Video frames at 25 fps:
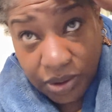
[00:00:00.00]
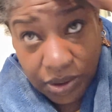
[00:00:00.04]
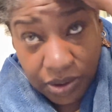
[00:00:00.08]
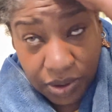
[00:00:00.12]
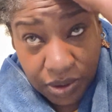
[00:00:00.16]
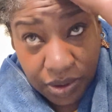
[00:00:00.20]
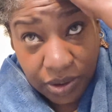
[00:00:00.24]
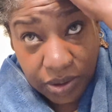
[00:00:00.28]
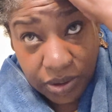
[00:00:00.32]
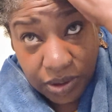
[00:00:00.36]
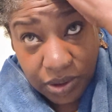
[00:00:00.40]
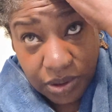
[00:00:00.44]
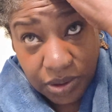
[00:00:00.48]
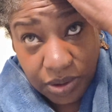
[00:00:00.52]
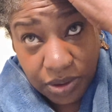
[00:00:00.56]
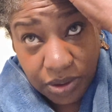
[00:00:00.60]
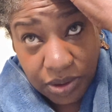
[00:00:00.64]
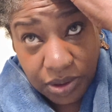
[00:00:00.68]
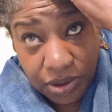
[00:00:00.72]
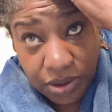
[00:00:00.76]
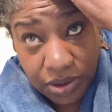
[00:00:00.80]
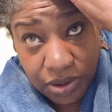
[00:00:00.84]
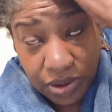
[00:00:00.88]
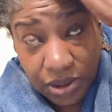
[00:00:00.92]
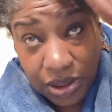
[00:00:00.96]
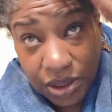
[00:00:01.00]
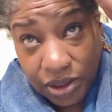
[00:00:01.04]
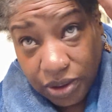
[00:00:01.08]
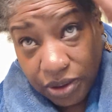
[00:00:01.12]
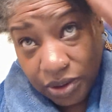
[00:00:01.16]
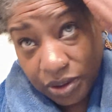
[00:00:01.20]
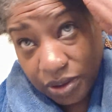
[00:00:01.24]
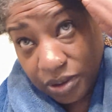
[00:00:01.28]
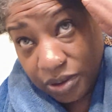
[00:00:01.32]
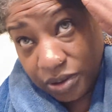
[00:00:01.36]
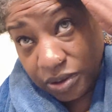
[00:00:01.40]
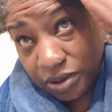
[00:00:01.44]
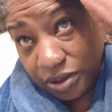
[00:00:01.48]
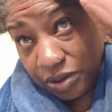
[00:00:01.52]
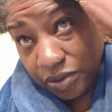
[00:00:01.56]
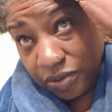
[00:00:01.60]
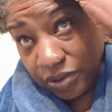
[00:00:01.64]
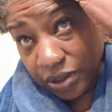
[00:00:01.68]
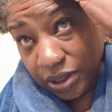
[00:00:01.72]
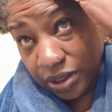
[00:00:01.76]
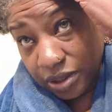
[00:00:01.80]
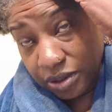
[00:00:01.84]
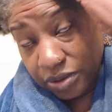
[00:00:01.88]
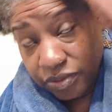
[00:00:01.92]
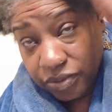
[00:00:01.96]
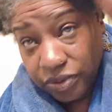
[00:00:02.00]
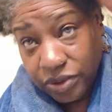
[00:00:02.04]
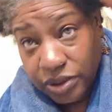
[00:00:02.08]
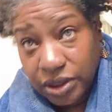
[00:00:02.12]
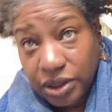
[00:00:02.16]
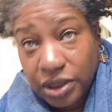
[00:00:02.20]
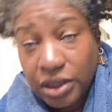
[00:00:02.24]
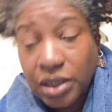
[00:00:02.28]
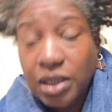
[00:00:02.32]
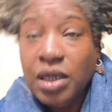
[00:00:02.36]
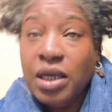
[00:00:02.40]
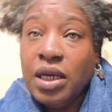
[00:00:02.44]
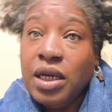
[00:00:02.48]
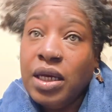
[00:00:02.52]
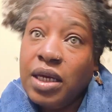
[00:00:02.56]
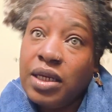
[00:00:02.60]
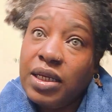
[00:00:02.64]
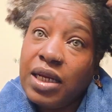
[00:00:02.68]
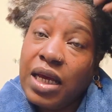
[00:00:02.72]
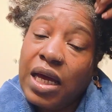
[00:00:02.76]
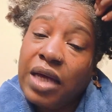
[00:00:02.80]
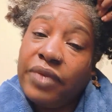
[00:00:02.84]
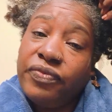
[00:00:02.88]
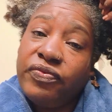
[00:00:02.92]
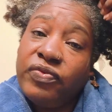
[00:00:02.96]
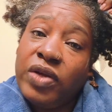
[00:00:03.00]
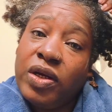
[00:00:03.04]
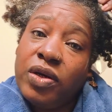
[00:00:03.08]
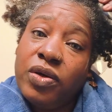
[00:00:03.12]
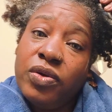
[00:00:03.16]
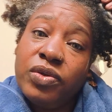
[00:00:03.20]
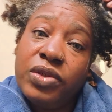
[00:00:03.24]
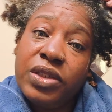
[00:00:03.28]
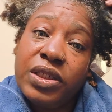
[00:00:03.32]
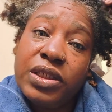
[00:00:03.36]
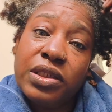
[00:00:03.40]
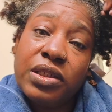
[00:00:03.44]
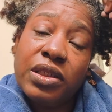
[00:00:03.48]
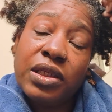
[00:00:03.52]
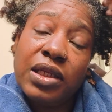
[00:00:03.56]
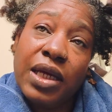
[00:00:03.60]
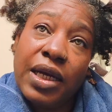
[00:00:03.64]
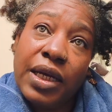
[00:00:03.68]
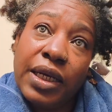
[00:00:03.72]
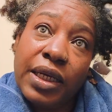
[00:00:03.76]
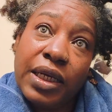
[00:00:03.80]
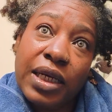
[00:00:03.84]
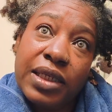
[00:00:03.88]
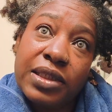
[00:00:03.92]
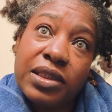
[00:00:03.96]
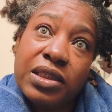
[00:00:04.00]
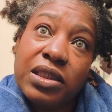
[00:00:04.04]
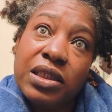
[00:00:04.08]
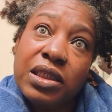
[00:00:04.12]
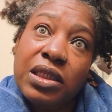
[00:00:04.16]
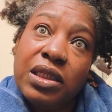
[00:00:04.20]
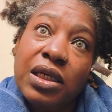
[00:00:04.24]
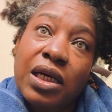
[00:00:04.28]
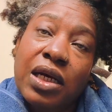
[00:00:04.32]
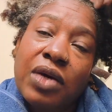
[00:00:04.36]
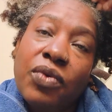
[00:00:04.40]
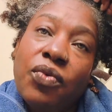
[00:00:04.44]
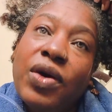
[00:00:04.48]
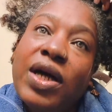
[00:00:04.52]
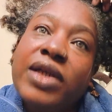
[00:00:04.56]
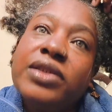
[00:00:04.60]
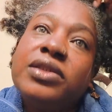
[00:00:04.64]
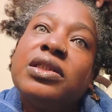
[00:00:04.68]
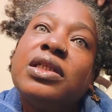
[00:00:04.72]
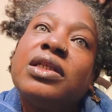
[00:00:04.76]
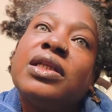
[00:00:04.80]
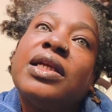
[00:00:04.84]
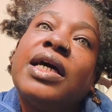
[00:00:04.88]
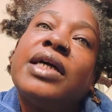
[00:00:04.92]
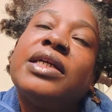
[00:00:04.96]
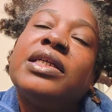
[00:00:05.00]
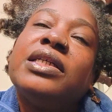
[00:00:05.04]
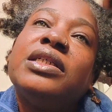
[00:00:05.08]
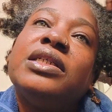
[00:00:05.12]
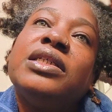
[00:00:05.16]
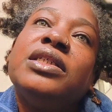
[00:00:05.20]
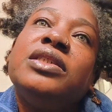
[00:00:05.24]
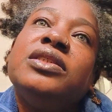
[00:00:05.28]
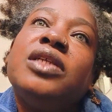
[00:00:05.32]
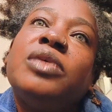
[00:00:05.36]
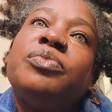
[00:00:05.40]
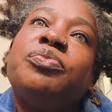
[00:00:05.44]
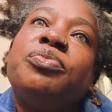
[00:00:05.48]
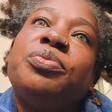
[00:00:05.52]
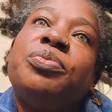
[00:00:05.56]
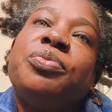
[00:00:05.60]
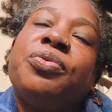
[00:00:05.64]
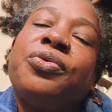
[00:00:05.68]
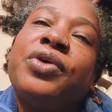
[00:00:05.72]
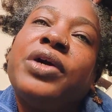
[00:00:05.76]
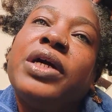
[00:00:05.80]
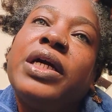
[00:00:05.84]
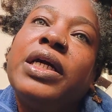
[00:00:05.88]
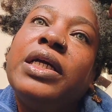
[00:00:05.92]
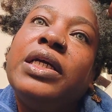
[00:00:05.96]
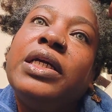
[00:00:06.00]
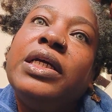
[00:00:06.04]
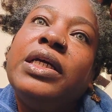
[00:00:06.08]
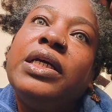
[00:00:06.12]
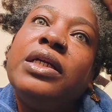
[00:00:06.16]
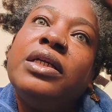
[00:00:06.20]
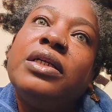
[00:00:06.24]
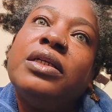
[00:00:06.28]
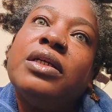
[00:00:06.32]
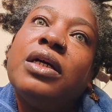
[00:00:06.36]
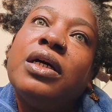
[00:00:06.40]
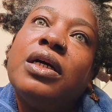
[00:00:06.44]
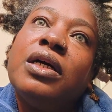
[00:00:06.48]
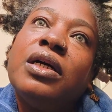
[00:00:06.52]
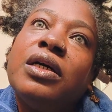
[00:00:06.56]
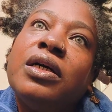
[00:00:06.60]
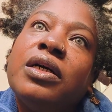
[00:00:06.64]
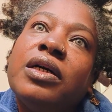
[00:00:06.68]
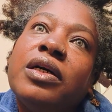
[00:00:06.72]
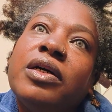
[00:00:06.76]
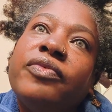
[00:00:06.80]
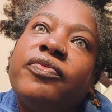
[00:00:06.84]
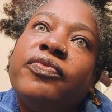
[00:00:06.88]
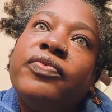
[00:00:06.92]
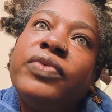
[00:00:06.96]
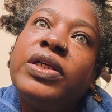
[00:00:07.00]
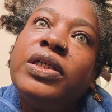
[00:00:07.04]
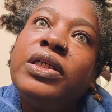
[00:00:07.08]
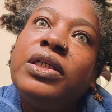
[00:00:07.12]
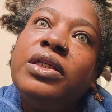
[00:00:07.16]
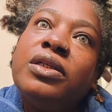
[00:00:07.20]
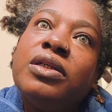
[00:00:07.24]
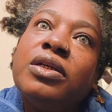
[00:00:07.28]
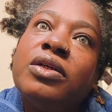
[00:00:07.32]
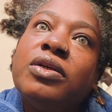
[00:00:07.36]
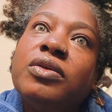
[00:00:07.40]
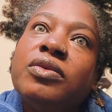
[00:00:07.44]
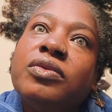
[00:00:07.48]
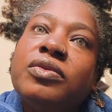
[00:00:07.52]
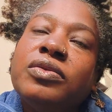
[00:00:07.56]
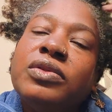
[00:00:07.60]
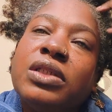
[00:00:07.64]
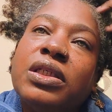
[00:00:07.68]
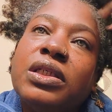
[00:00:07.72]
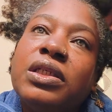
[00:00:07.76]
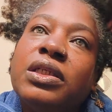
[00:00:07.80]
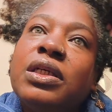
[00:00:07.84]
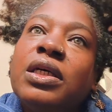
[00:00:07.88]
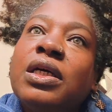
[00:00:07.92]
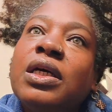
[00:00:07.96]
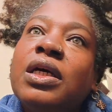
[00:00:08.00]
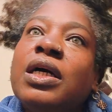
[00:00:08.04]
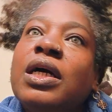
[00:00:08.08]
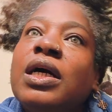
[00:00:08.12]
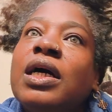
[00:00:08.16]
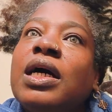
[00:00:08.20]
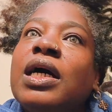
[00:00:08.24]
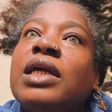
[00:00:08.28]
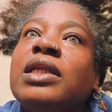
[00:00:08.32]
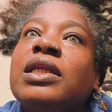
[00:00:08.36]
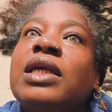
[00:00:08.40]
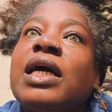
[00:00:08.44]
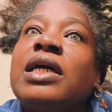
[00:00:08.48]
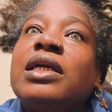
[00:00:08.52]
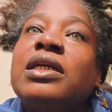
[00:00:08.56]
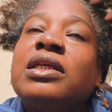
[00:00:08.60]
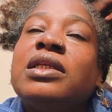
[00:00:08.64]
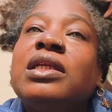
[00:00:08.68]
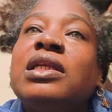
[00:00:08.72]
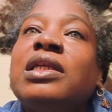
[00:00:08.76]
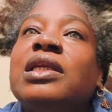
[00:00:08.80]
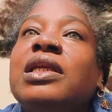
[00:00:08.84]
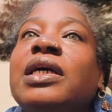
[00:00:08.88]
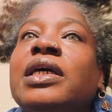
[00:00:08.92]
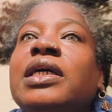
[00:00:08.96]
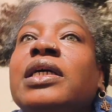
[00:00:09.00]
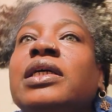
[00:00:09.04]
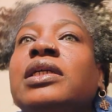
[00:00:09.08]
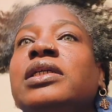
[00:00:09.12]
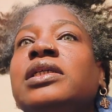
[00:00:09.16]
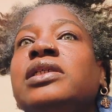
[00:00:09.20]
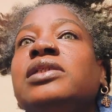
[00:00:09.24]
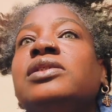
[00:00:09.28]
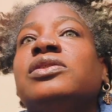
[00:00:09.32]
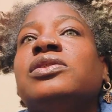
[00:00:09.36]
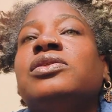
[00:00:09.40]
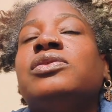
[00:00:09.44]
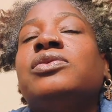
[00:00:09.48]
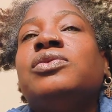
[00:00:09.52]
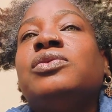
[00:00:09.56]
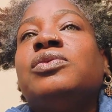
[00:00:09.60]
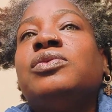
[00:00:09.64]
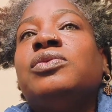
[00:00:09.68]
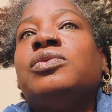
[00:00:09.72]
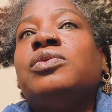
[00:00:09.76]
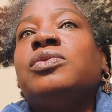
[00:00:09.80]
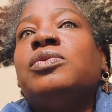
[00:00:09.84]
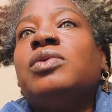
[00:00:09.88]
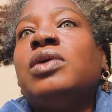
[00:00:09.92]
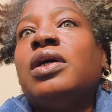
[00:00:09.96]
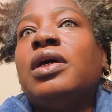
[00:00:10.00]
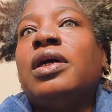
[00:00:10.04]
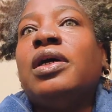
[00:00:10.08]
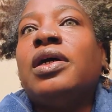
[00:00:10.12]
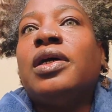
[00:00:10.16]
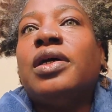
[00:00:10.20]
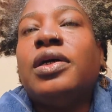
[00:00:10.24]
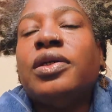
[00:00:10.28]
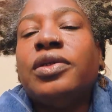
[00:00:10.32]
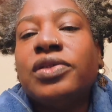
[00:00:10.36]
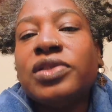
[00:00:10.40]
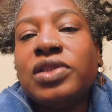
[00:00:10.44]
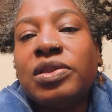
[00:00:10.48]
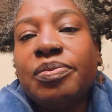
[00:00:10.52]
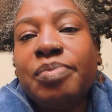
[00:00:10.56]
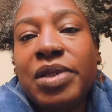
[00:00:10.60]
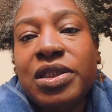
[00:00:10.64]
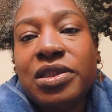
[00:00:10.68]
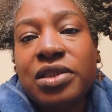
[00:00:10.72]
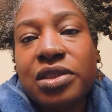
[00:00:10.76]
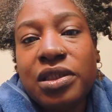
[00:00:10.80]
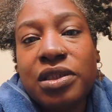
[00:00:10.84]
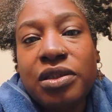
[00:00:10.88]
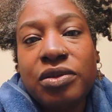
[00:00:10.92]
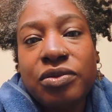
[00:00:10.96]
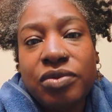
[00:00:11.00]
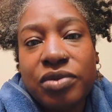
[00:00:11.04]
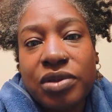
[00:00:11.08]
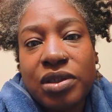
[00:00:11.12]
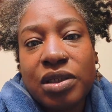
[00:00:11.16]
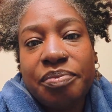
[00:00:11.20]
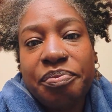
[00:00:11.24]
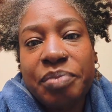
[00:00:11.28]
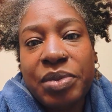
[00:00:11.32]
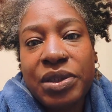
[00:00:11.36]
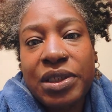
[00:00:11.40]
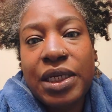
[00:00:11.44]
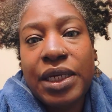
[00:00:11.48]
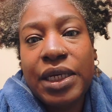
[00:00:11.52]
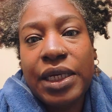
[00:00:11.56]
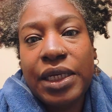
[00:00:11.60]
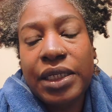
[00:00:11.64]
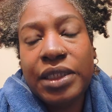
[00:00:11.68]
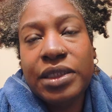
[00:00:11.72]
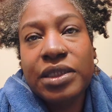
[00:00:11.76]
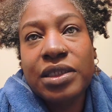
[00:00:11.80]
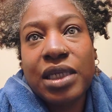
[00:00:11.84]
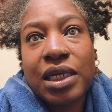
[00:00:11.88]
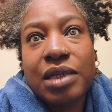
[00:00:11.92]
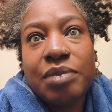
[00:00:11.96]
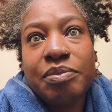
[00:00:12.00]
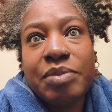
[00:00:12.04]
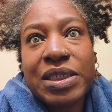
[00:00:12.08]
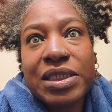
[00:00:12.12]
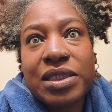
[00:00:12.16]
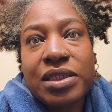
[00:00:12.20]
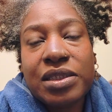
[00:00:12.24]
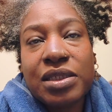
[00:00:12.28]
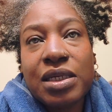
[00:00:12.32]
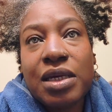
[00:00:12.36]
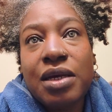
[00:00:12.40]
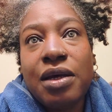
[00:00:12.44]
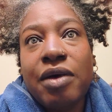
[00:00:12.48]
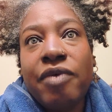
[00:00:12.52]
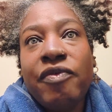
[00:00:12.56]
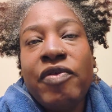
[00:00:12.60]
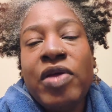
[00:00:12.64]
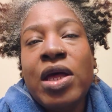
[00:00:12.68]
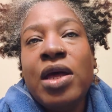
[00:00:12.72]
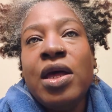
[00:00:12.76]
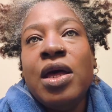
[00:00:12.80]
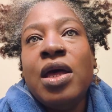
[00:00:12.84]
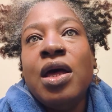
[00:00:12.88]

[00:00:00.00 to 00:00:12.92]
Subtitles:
it's still not looking so healthy. And I noticed, like, I watch a lot of these braiding videos, and a lot of the ladies who, especially who's up in age like myself,